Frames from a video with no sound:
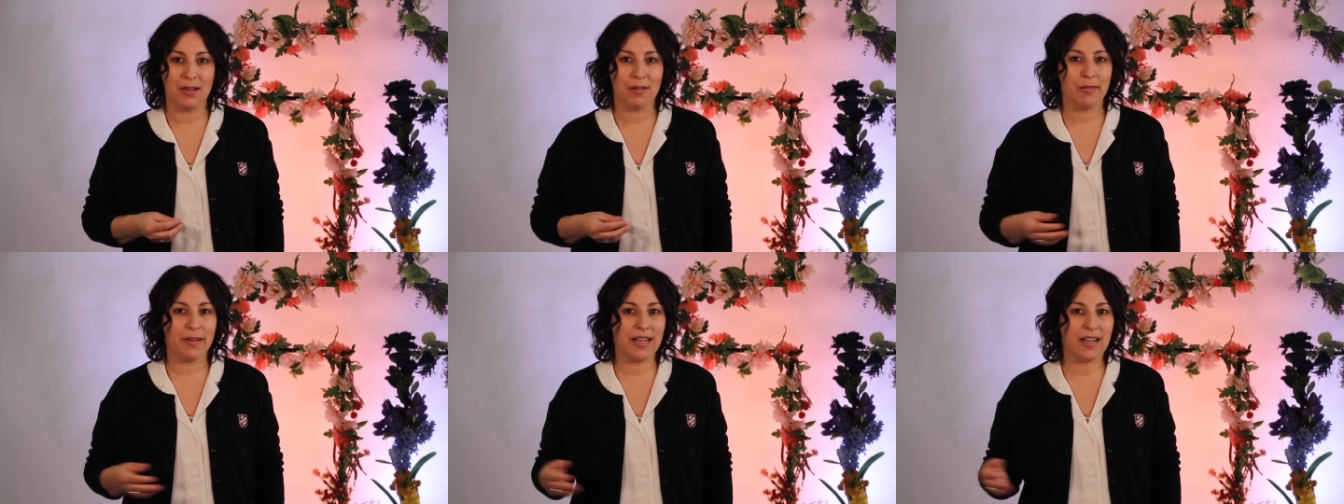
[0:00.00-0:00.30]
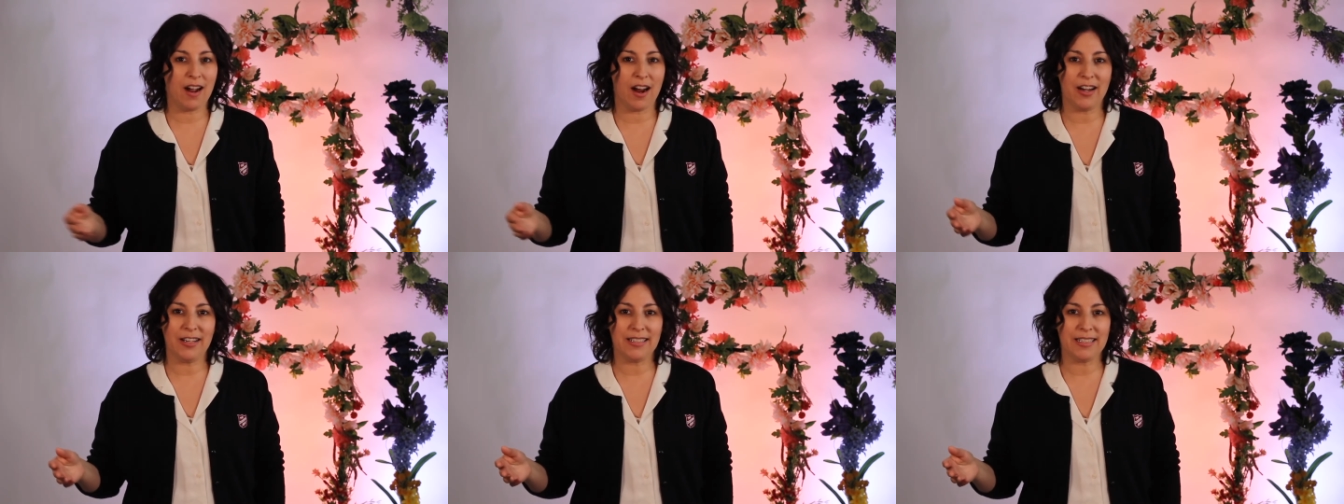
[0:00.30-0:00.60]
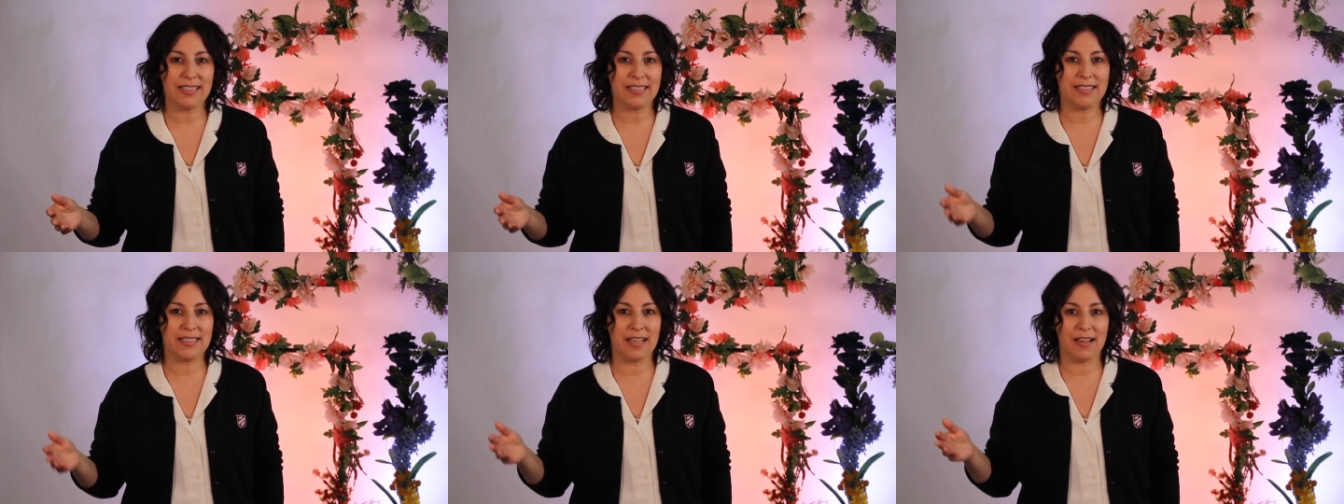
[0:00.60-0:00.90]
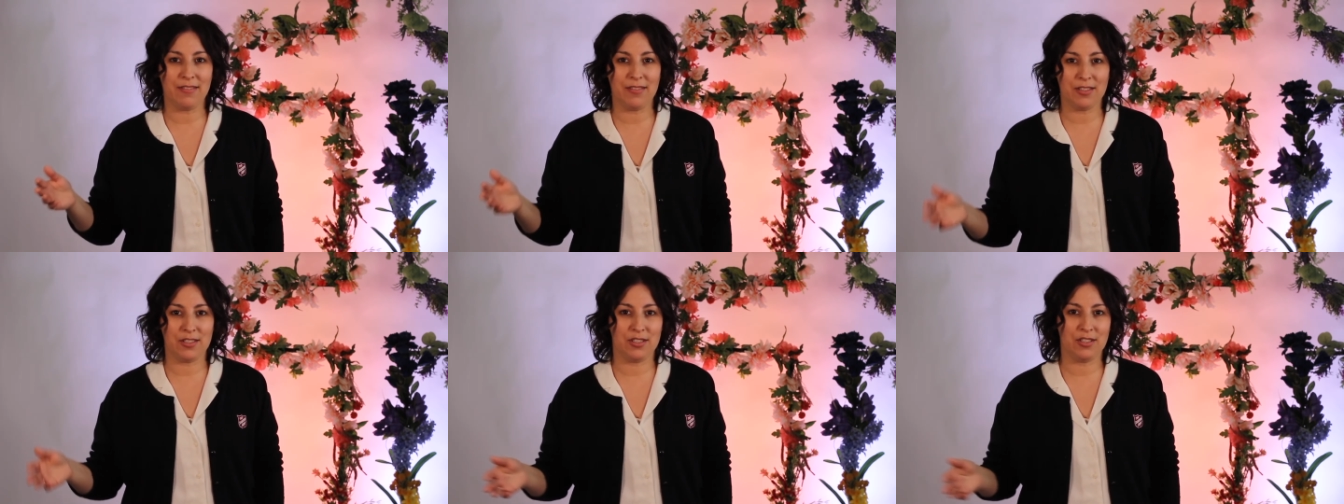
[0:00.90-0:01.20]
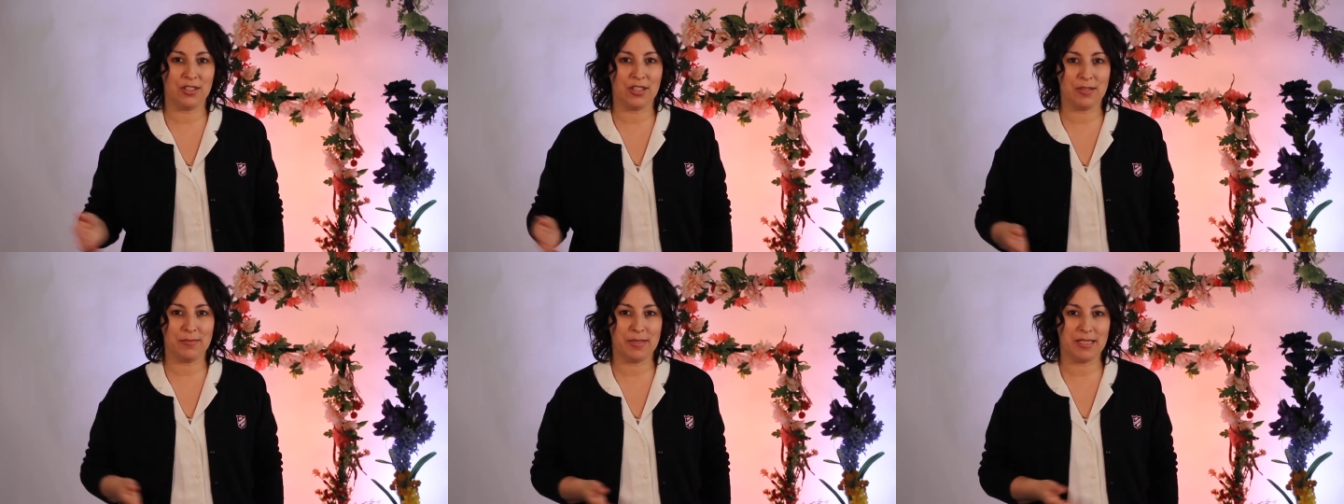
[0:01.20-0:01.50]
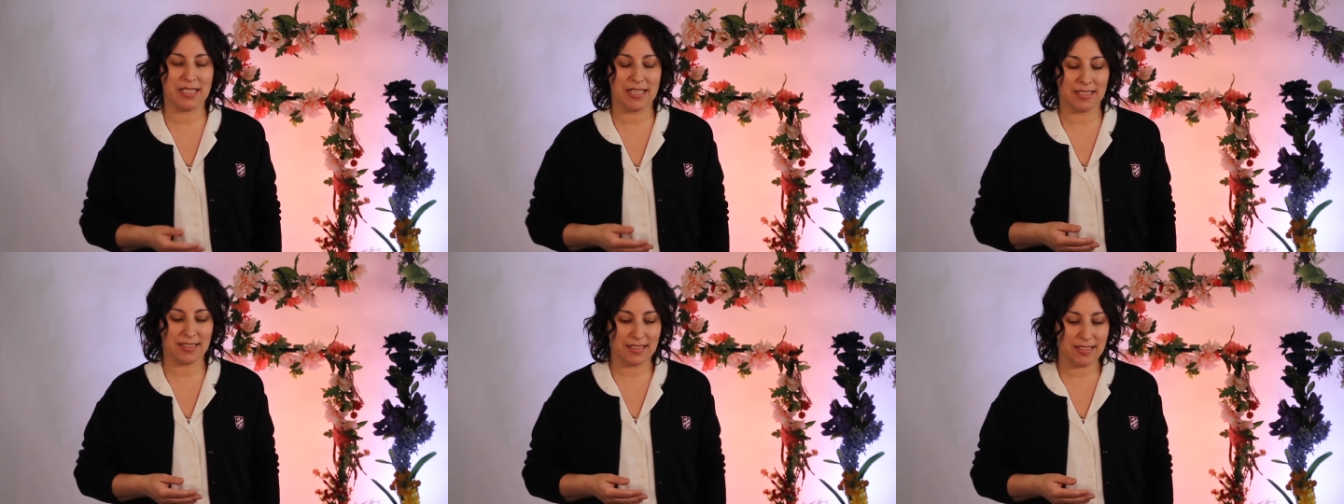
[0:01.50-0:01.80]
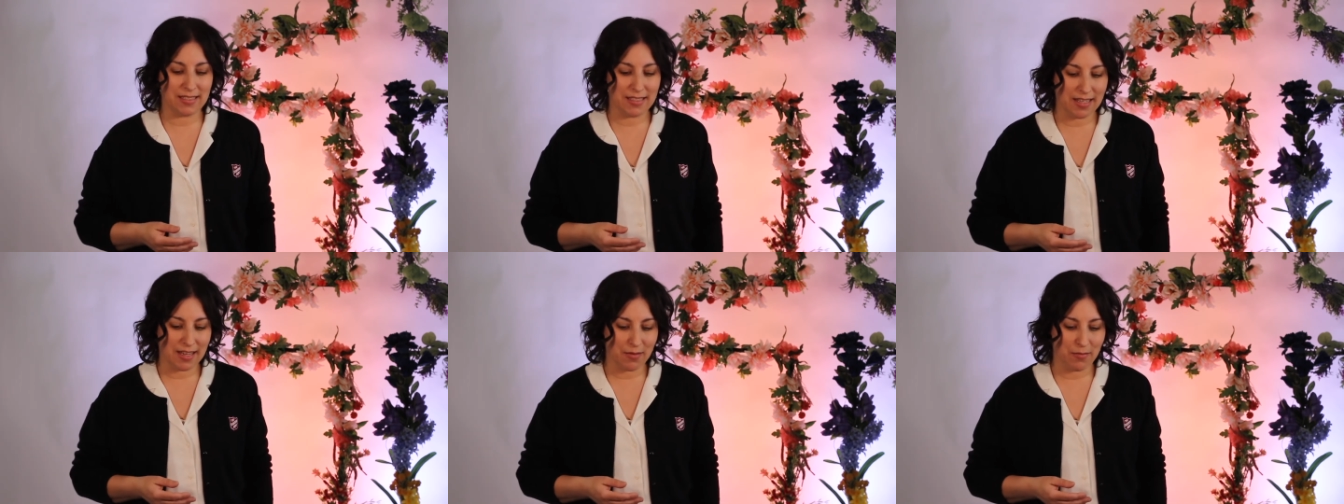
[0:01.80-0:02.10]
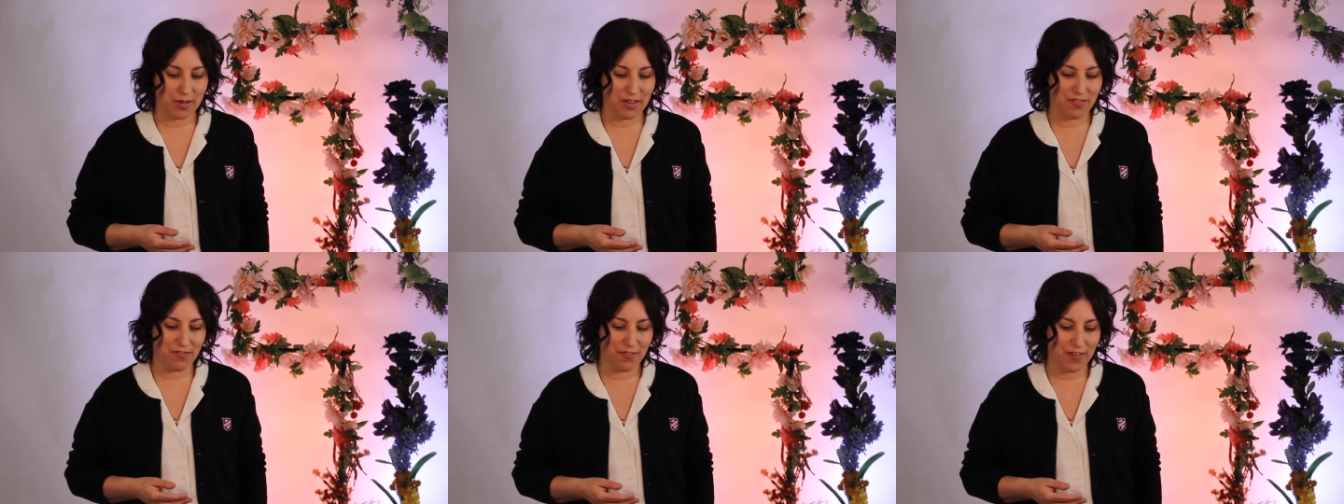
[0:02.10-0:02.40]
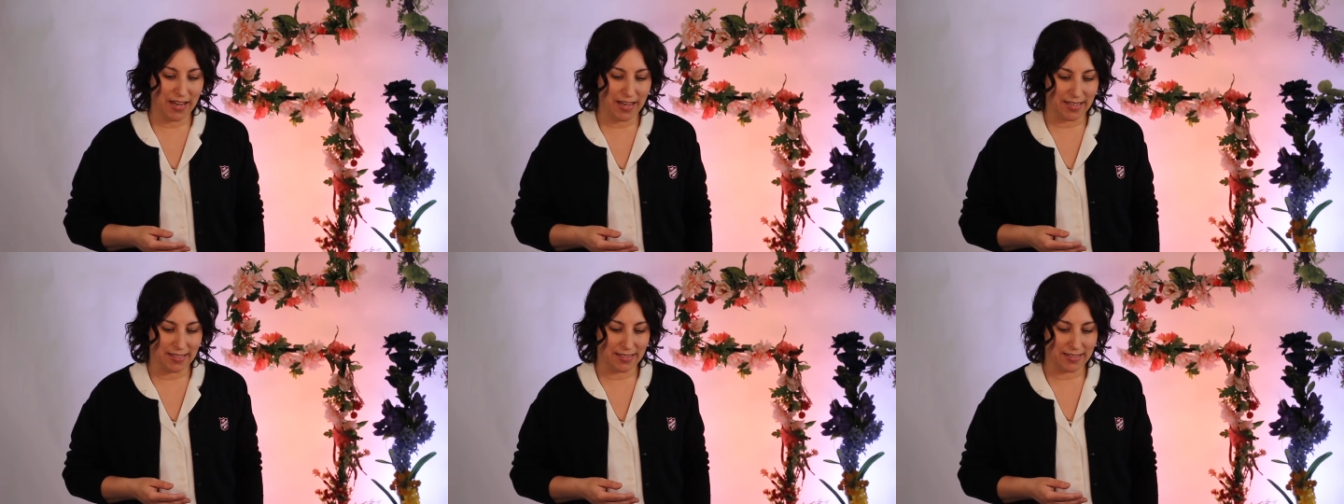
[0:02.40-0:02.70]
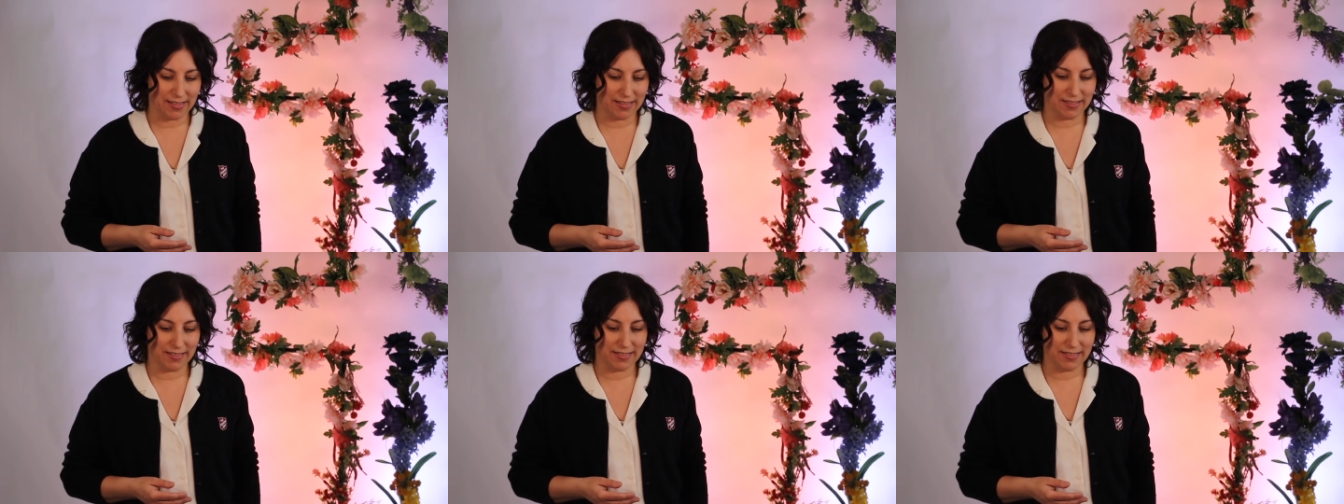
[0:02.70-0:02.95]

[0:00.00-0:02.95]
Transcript: regardless of the circumstances that we face.